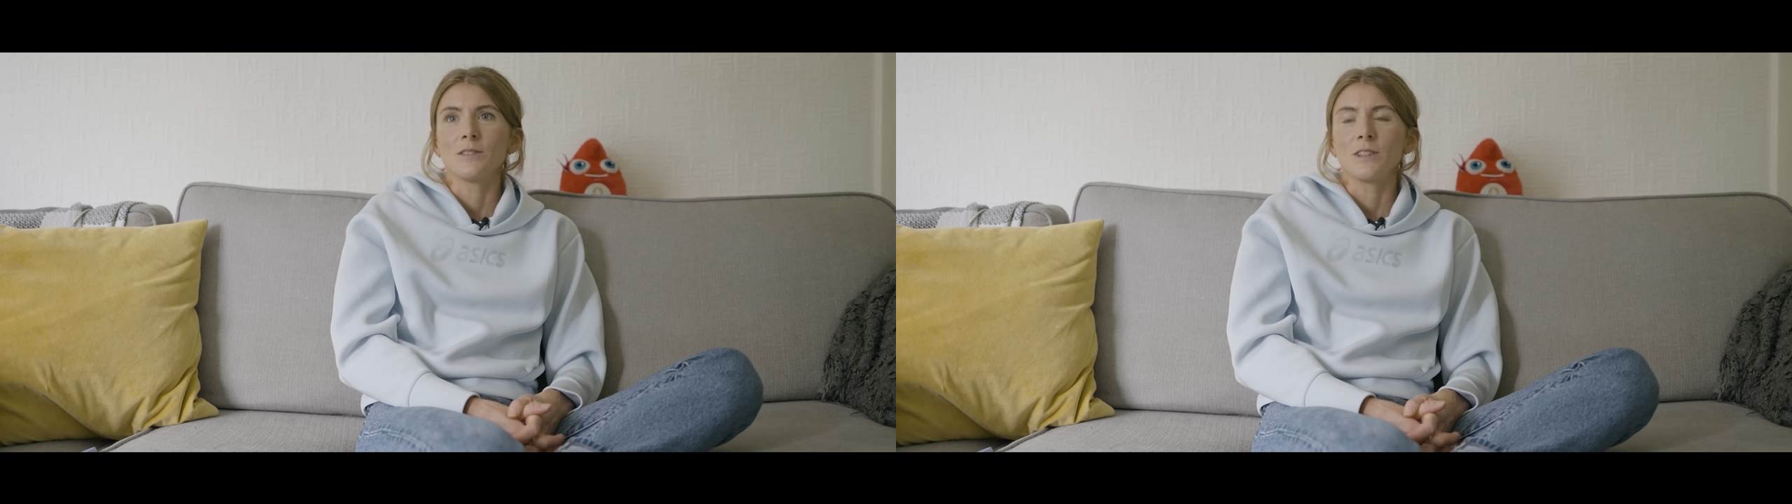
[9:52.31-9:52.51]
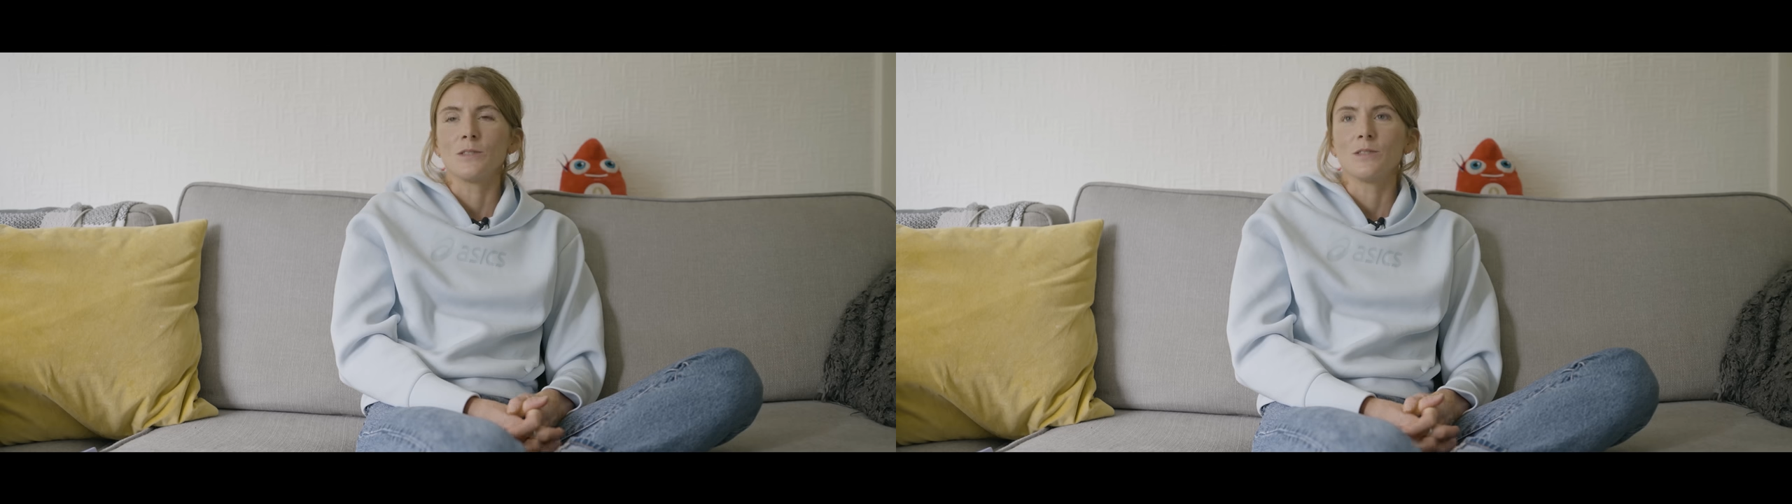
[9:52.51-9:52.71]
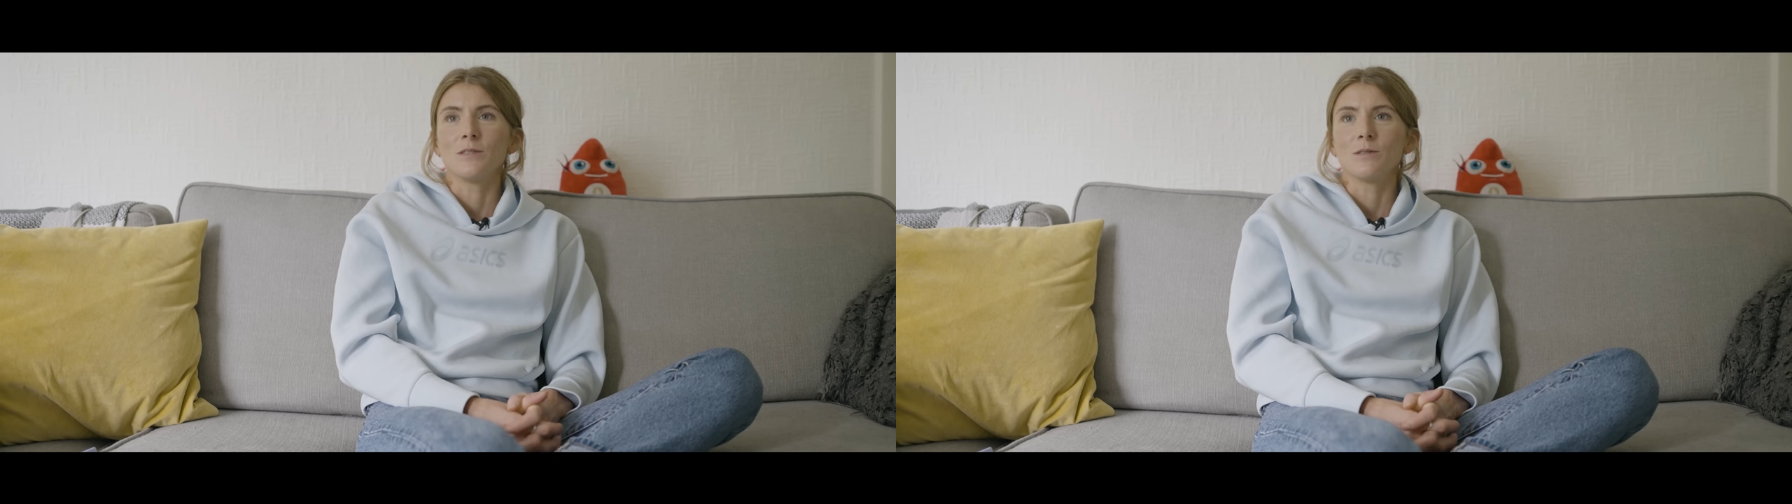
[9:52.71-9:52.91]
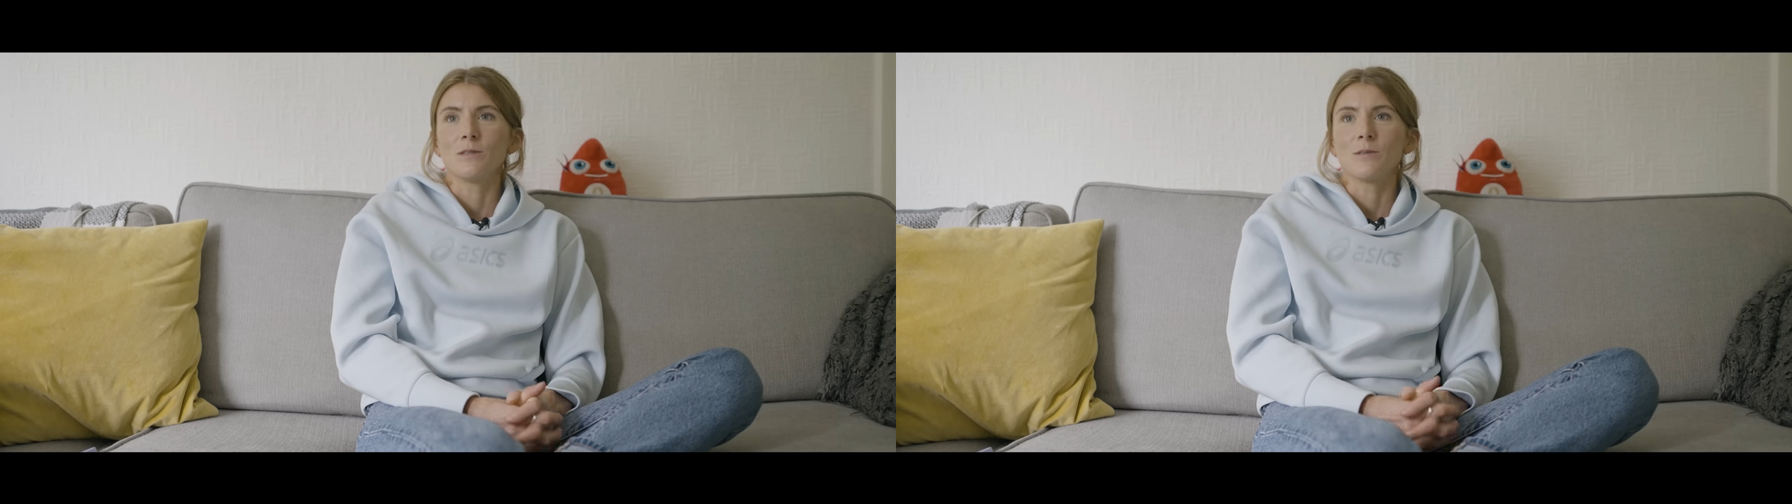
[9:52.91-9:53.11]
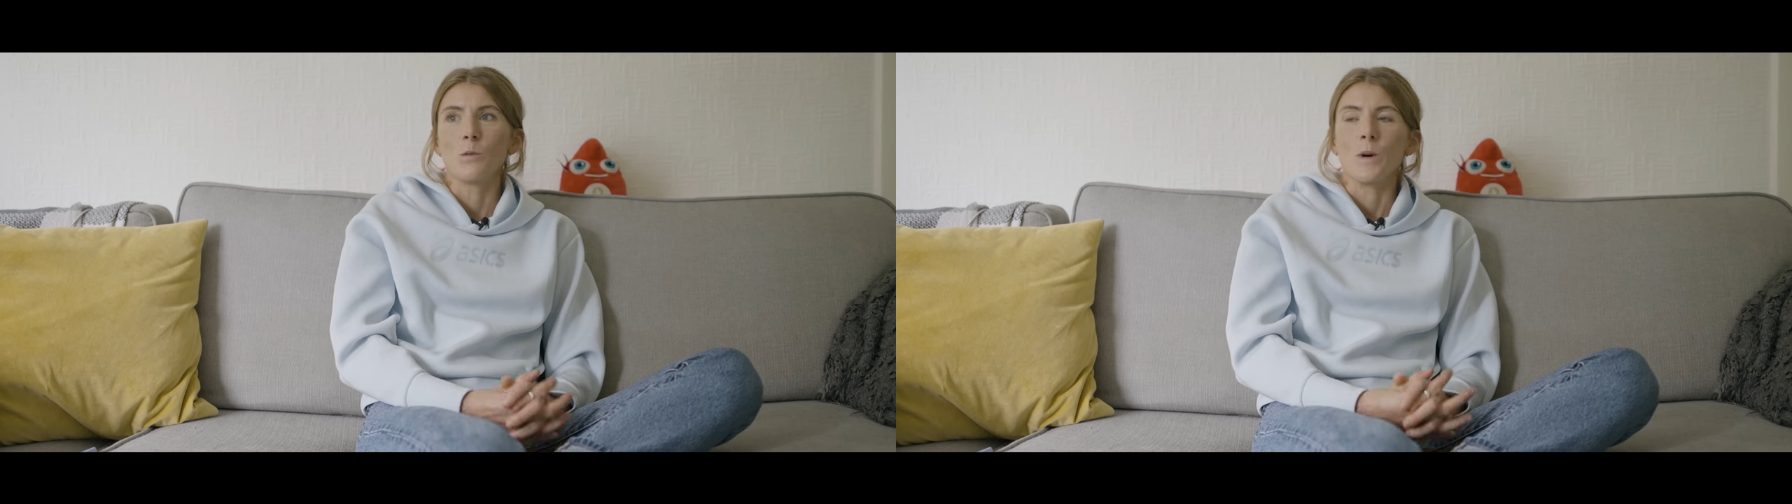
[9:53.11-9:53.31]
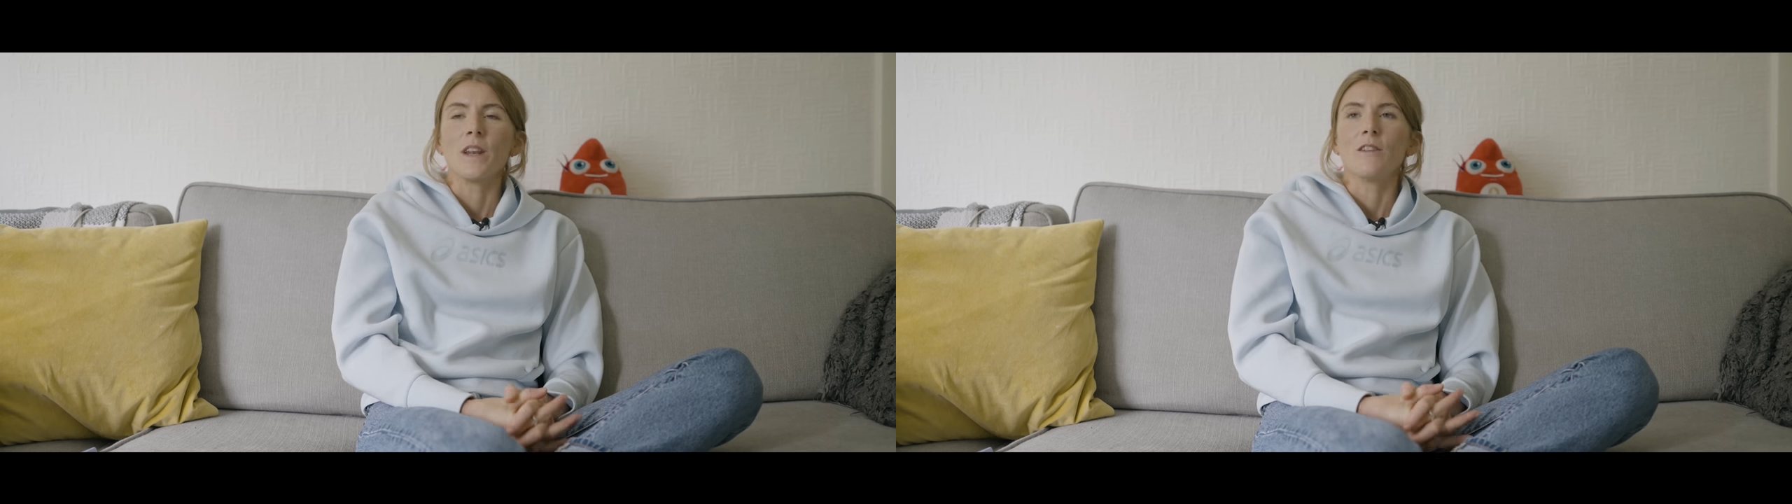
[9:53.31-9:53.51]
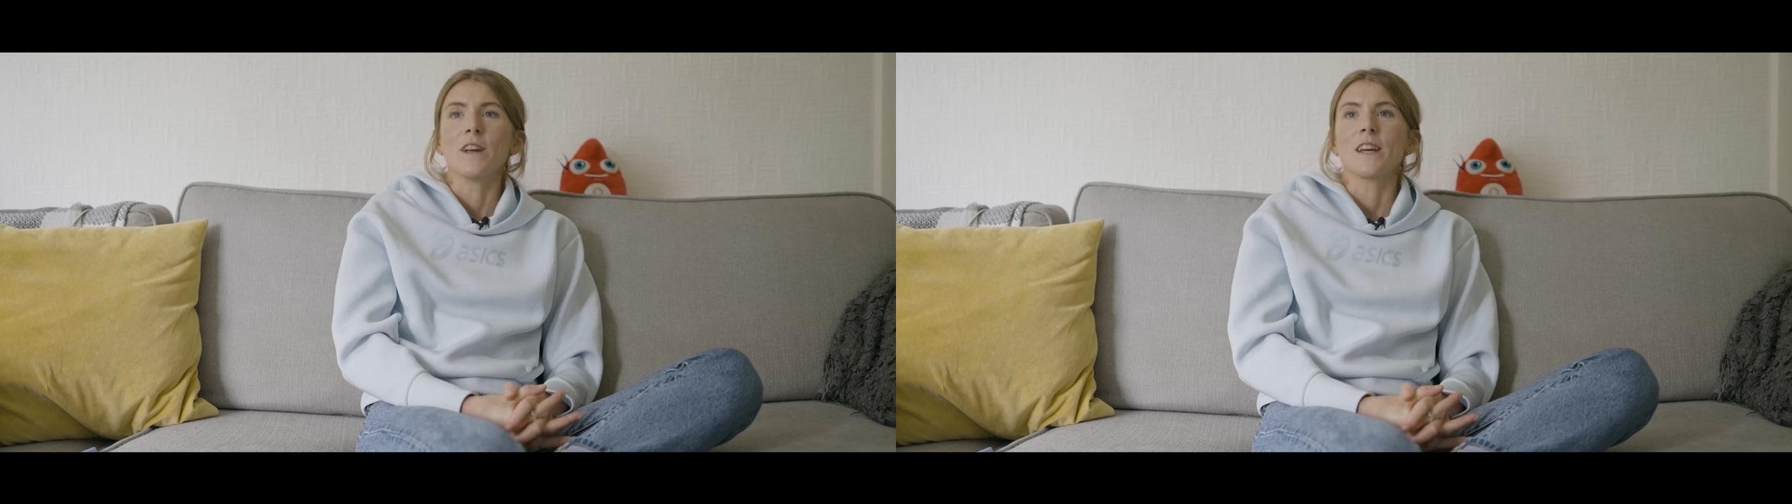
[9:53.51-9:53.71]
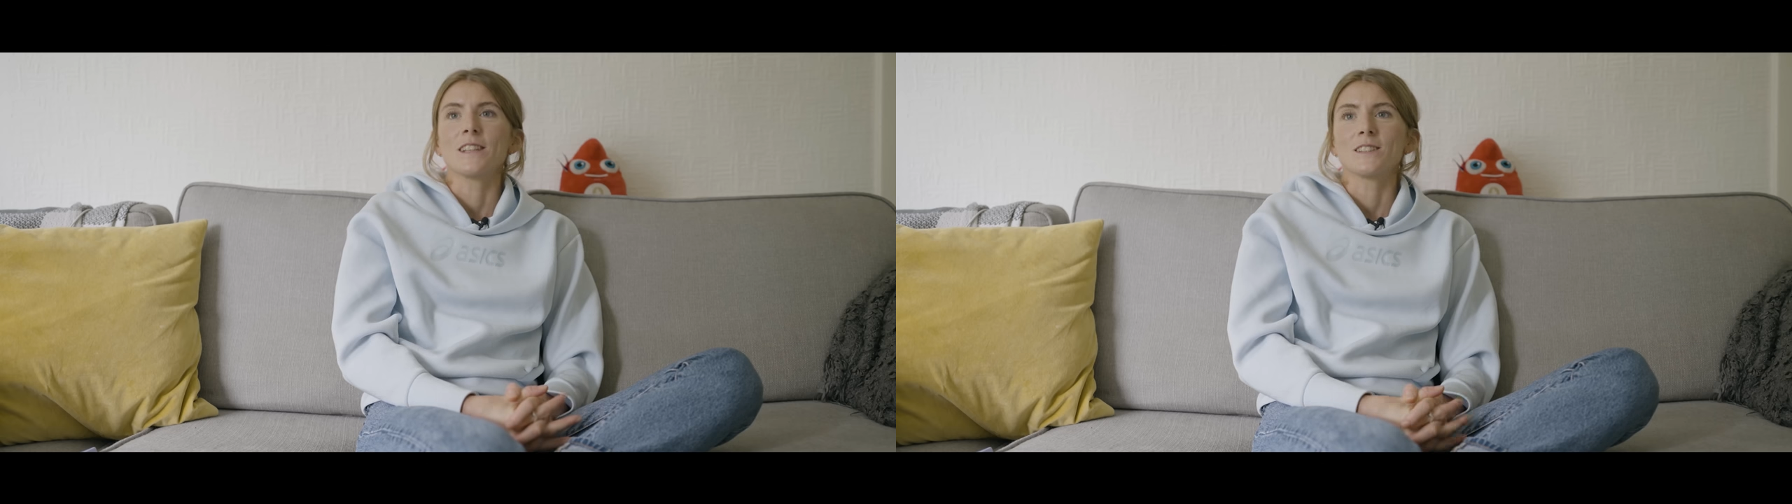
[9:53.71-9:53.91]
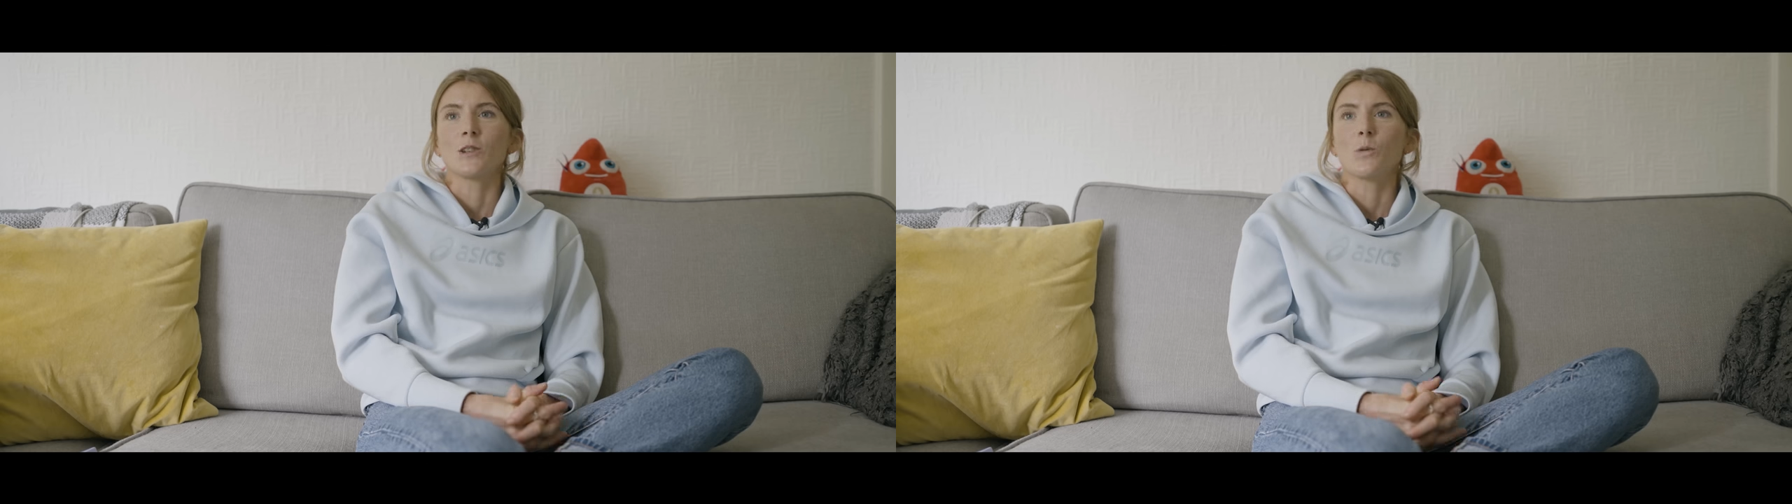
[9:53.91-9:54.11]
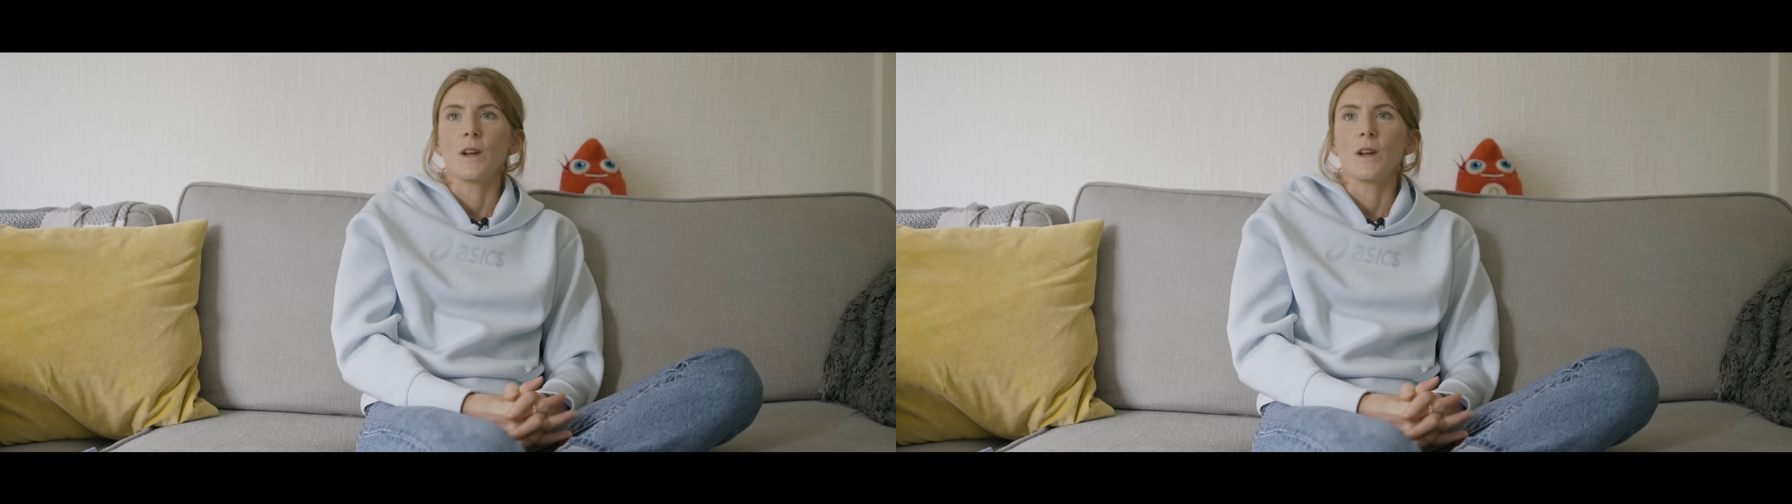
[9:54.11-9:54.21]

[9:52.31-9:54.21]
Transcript: you know, win a race or